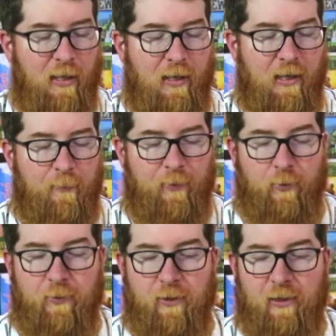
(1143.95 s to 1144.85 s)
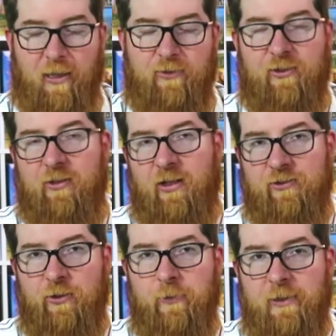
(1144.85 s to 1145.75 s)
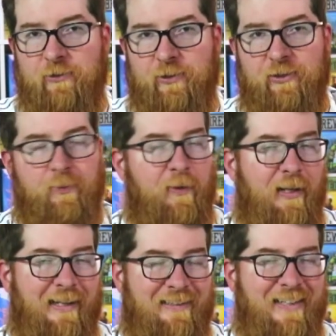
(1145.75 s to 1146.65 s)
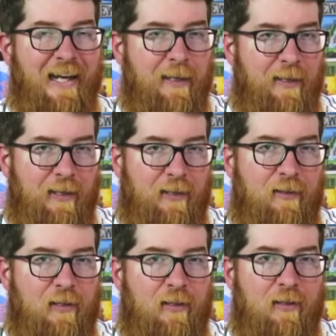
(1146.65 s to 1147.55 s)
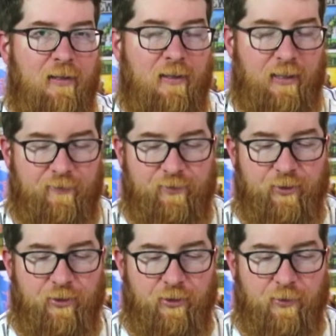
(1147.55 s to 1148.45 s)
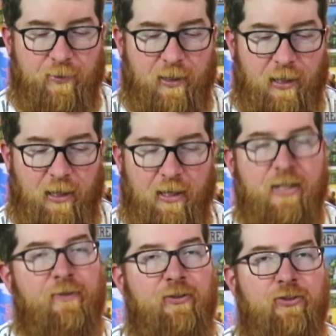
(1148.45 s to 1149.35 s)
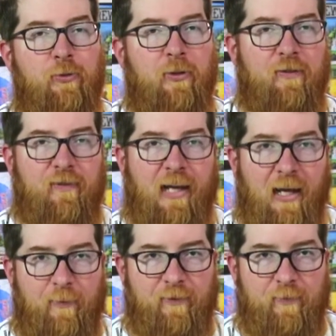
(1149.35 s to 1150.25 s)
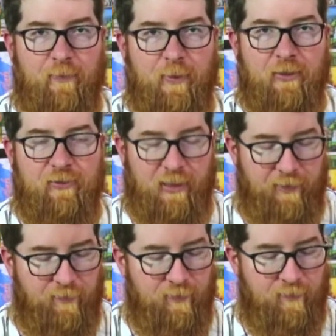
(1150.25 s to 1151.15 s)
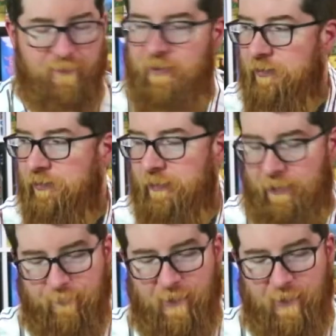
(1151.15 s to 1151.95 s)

Um, or as an as newer entry, something like Cascadia gives you uh, a different sort of game, different puzzly feel to it.